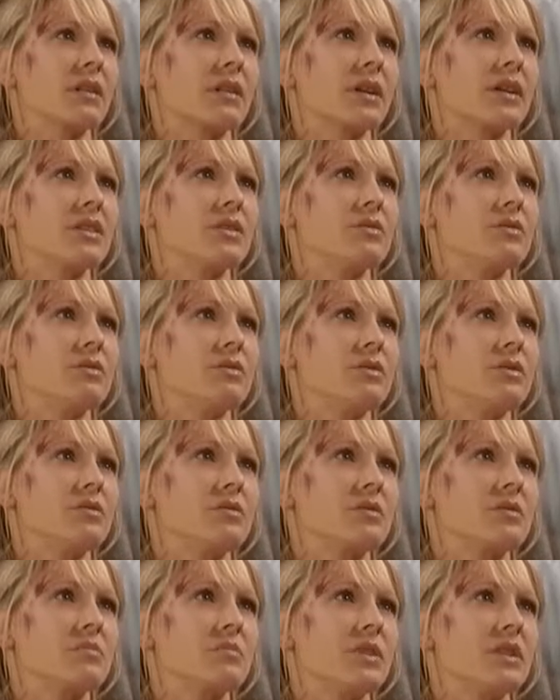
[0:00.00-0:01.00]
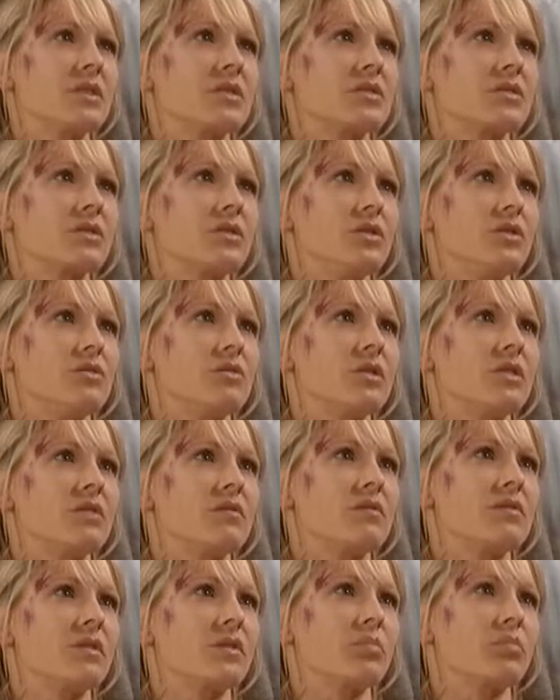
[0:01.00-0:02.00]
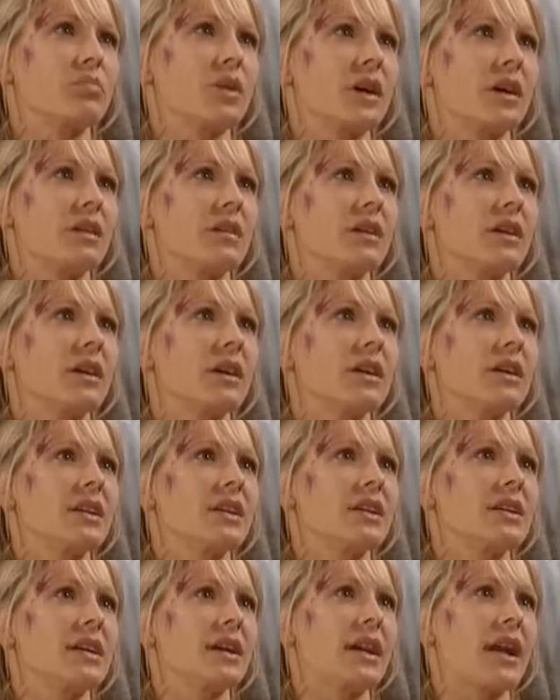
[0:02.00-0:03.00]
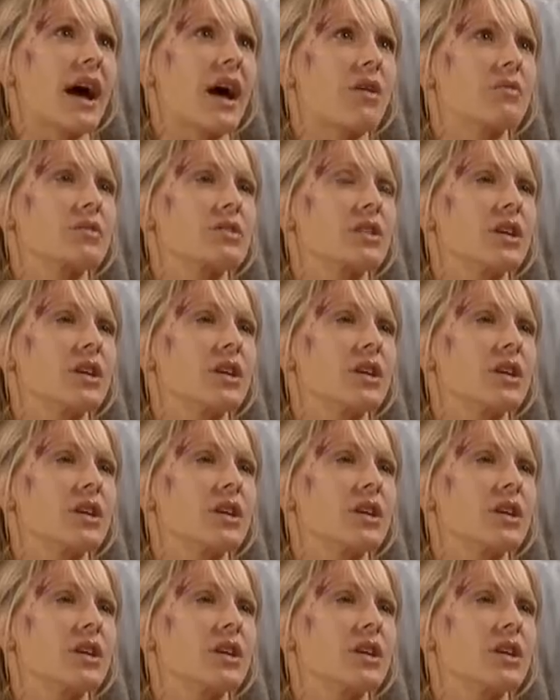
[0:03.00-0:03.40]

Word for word: to let you use me so you can feel better, get out.